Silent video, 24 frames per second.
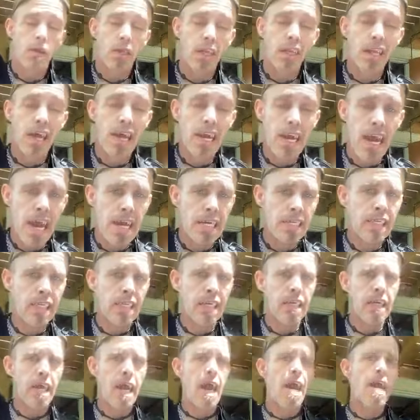the late
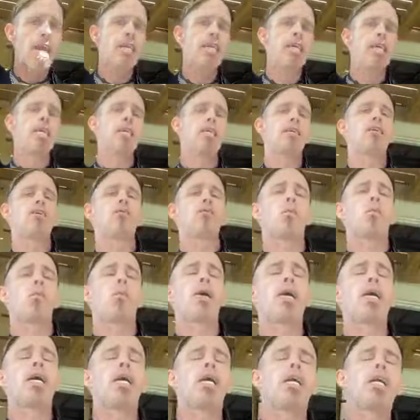1880s
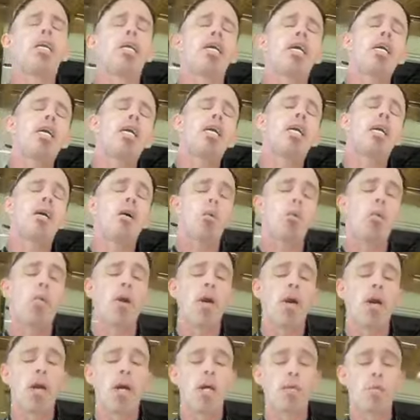when it
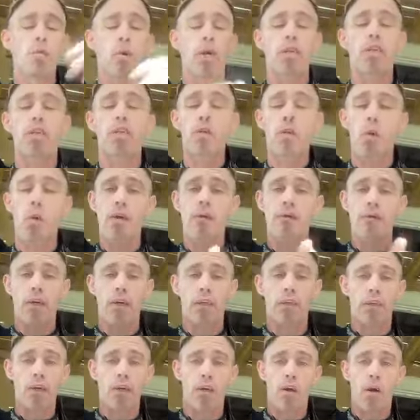was when
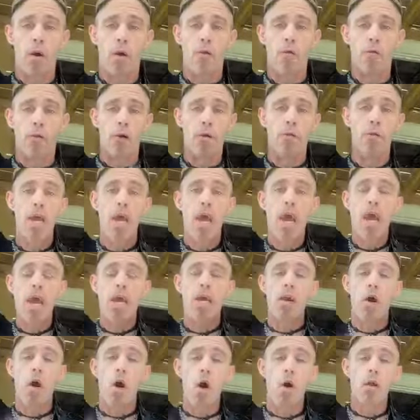Storyville took over
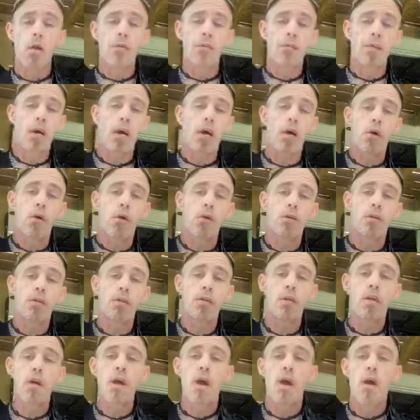and all of
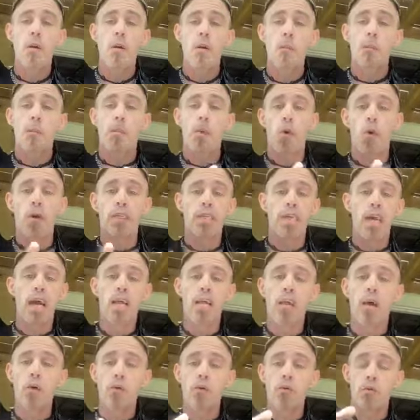those
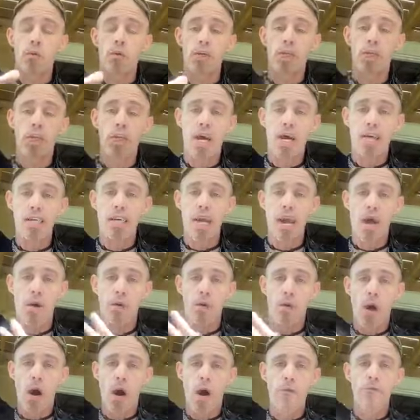bordellos were shut
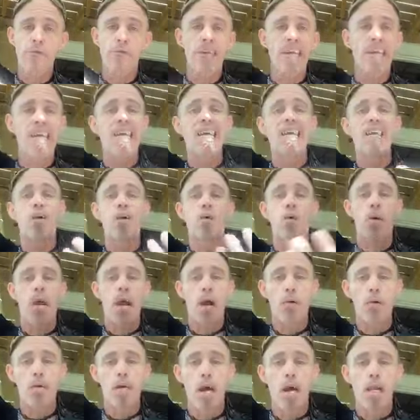down off and in and
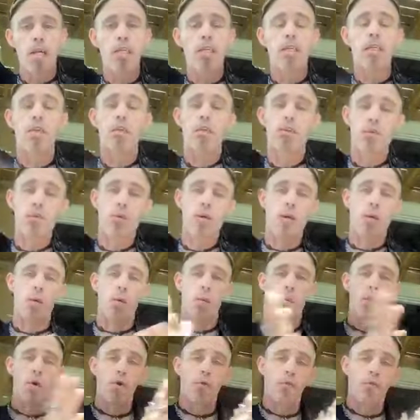around Gallatin Street
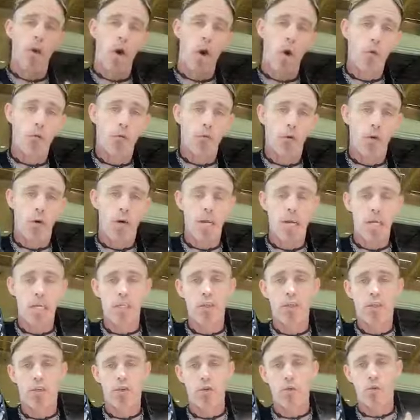were moved over
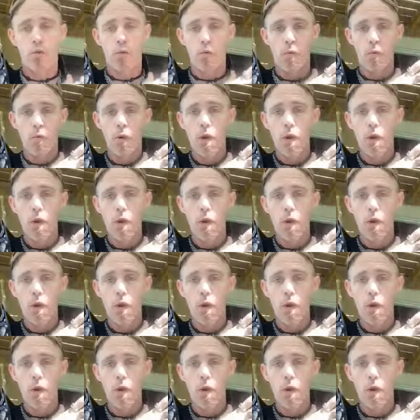into